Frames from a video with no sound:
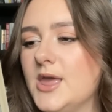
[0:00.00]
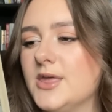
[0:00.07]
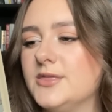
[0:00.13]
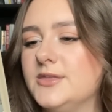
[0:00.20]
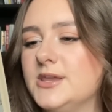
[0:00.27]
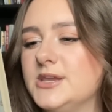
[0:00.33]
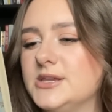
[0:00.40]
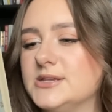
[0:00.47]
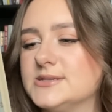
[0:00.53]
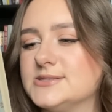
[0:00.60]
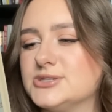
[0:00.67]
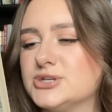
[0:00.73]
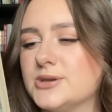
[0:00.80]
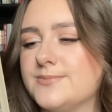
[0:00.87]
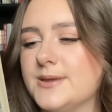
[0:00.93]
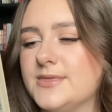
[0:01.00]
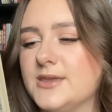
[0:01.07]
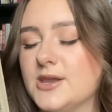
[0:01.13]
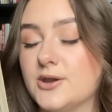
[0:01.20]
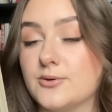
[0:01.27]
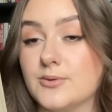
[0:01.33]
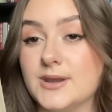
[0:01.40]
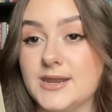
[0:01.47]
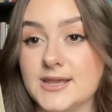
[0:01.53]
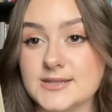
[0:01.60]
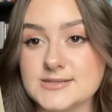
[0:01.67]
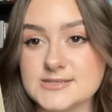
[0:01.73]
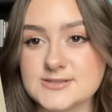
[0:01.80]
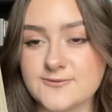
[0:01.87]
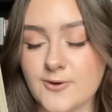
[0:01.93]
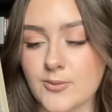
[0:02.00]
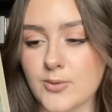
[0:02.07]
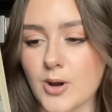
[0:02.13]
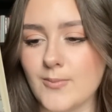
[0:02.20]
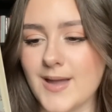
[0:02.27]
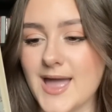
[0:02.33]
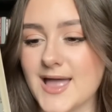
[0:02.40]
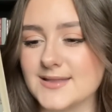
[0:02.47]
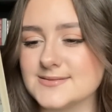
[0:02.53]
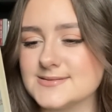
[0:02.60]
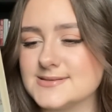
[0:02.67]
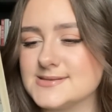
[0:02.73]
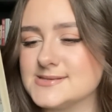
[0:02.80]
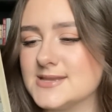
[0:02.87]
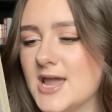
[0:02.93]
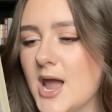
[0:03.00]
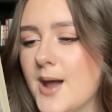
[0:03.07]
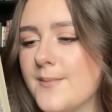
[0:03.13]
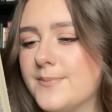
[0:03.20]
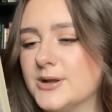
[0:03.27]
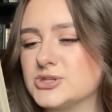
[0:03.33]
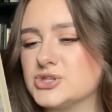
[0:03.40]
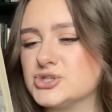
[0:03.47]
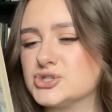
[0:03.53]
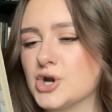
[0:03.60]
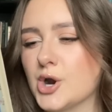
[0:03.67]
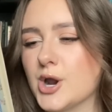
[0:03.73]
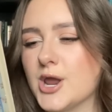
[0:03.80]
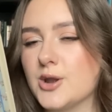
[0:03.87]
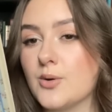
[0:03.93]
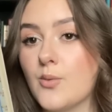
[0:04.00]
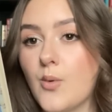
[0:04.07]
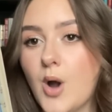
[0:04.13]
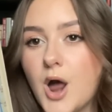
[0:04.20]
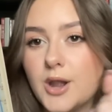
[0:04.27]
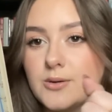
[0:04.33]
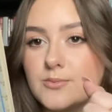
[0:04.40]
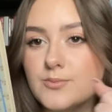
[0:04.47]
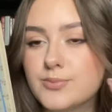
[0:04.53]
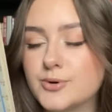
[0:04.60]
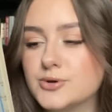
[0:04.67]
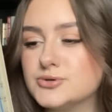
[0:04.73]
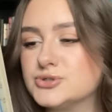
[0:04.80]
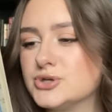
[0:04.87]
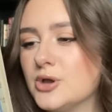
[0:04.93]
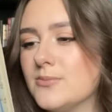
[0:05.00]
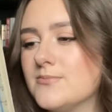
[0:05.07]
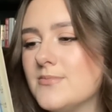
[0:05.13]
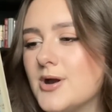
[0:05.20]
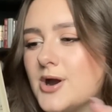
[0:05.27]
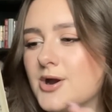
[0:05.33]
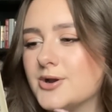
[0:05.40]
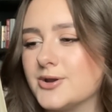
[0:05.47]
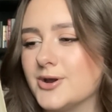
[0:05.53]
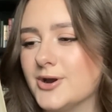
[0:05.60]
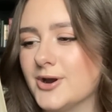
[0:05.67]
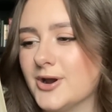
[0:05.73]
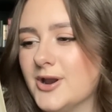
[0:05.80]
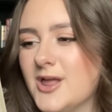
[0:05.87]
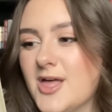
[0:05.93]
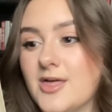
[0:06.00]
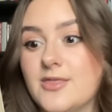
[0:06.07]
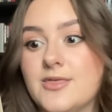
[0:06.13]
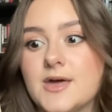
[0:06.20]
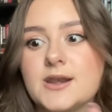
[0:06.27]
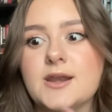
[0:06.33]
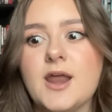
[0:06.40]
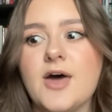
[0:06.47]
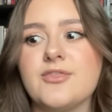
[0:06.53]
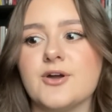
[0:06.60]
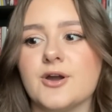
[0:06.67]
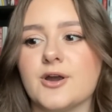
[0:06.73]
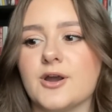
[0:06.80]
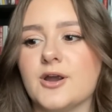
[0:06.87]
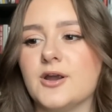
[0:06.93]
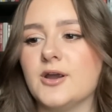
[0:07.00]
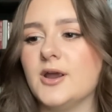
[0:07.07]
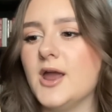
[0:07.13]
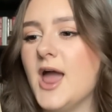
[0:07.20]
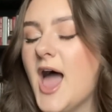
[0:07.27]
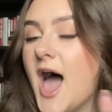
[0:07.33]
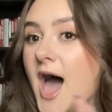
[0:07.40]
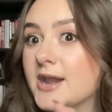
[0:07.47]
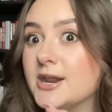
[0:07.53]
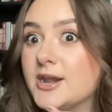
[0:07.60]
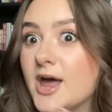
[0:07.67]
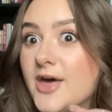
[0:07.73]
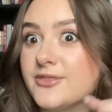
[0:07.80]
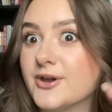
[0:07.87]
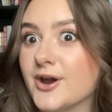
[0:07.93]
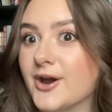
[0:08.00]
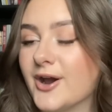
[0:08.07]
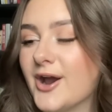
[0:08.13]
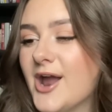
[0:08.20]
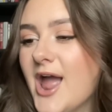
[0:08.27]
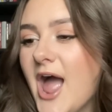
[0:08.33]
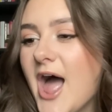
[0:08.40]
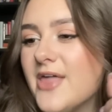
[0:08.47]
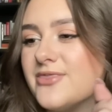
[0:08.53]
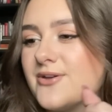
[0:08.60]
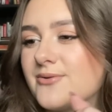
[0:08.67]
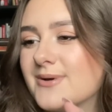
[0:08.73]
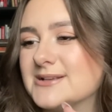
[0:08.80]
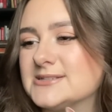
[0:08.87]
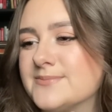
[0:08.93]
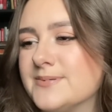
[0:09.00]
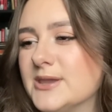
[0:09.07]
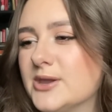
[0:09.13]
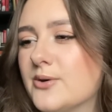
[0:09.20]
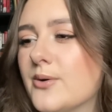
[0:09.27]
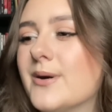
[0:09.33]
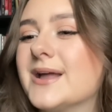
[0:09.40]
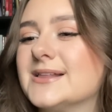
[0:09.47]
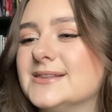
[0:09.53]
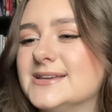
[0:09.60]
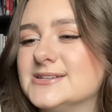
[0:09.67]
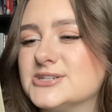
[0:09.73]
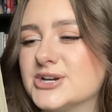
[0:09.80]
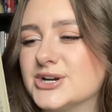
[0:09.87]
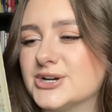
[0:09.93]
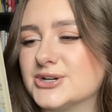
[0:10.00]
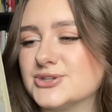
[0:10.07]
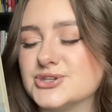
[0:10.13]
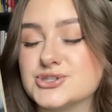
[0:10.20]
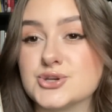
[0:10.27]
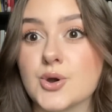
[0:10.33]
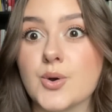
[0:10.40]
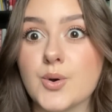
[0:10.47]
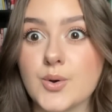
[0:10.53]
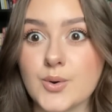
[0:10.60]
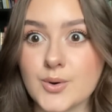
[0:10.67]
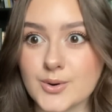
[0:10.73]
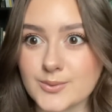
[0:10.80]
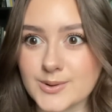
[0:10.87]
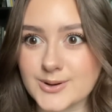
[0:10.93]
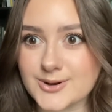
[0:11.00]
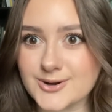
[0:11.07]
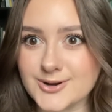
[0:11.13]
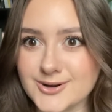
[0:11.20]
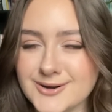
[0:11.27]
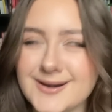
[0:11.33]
These should be the ingredients for romance. But stir in one brutal murder, then another, and another, and the recipe quickly turns to horror.